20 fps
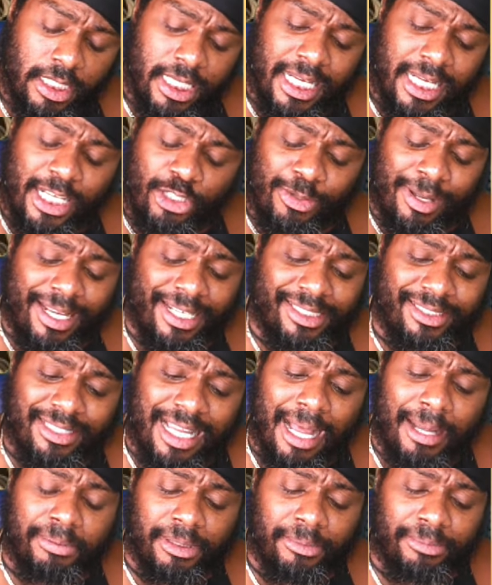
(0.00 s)
Yeah, they're trying to
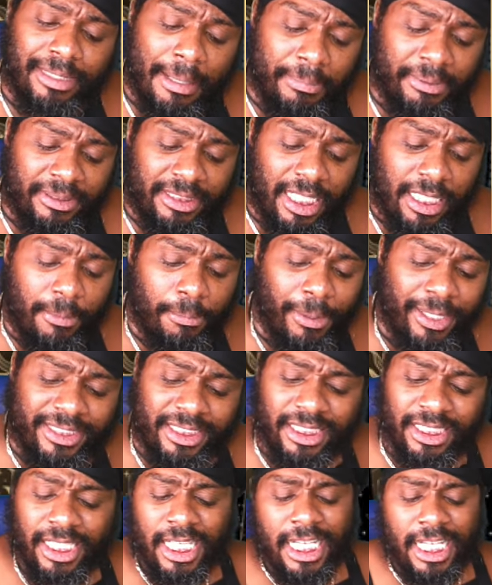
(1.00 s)
stop some type of
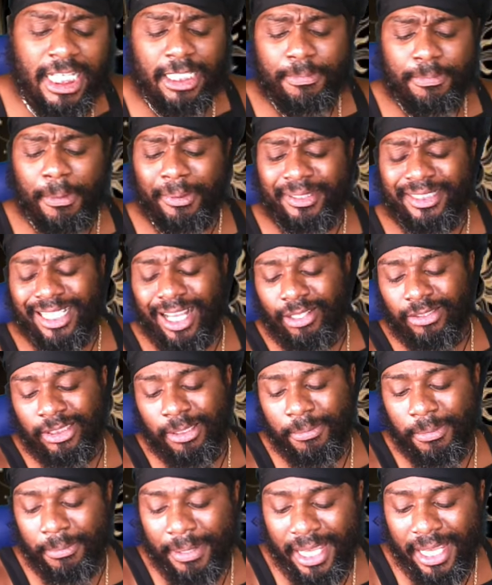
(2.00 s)
celebration. Spirit, talk
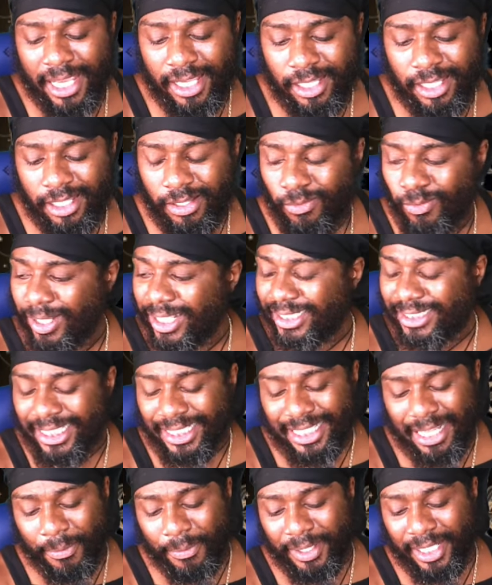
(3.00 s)
to me, man. What is
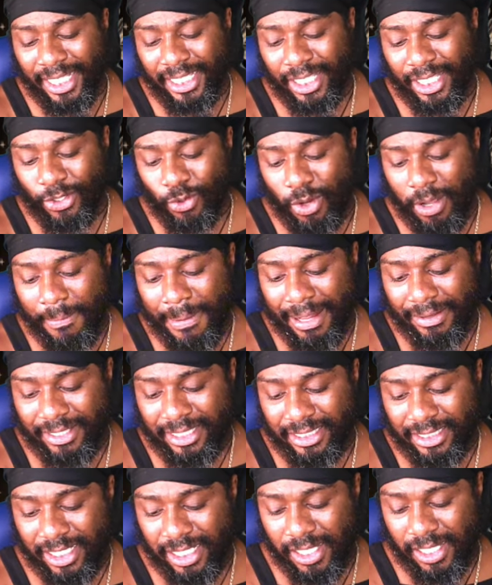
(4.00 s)
it that we need to know about
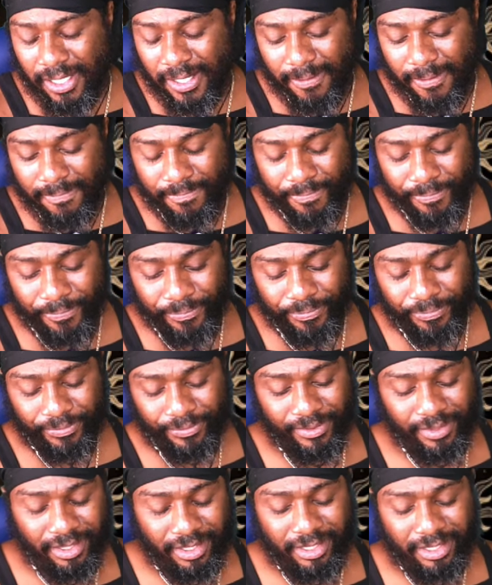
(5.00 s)
this
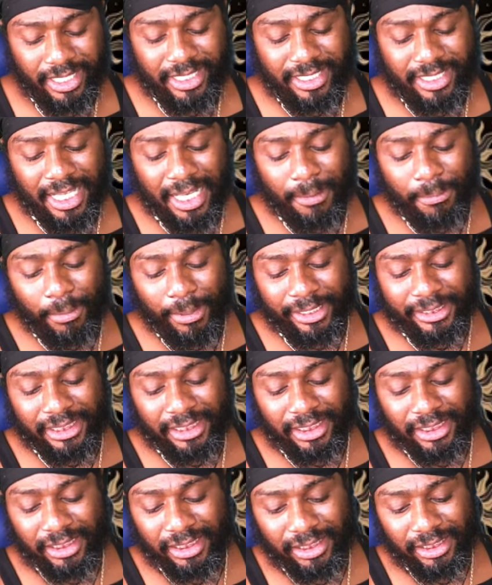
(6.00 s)
this
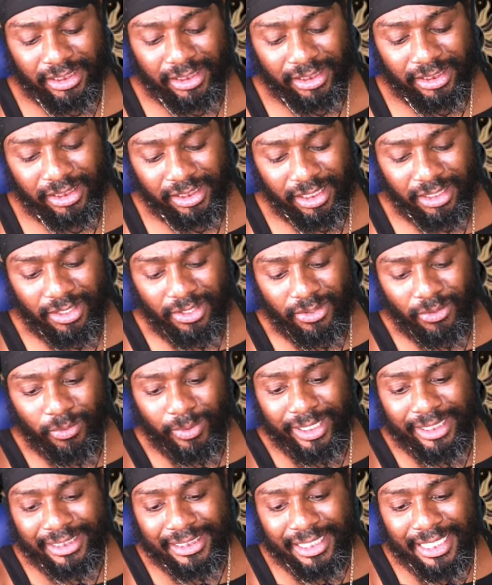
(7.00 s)
celebration?
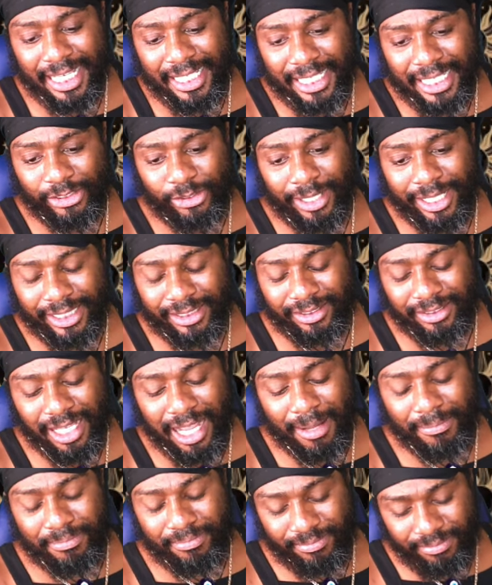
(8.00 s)
What is it that they're trying to
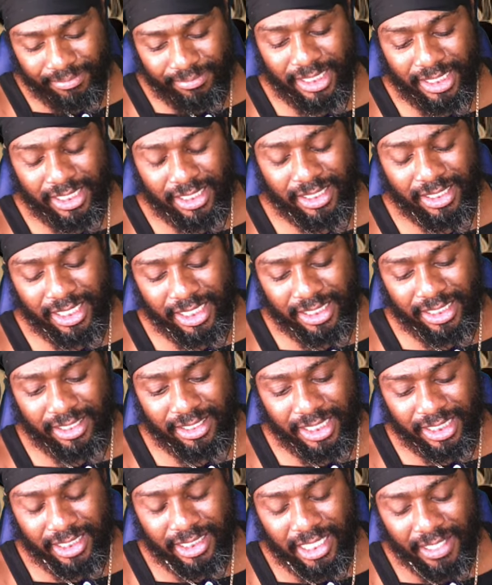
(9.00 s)
stop?
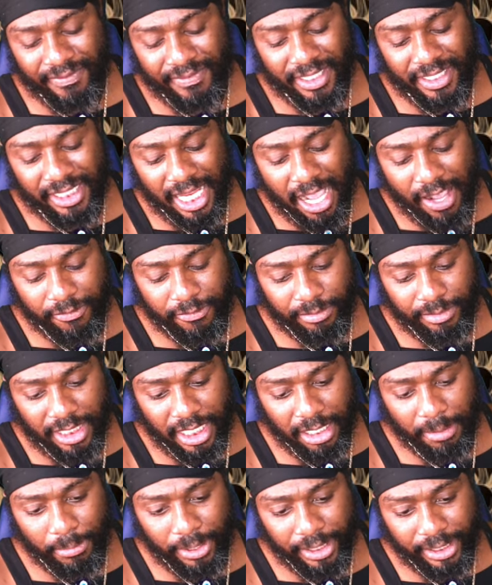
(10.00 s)
Just get the child from
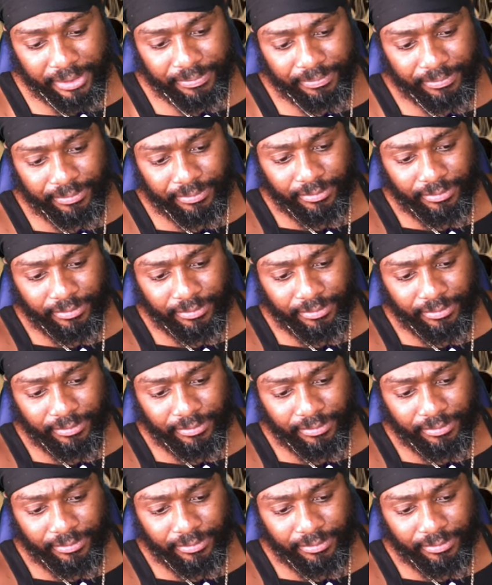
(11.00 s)
celebrating.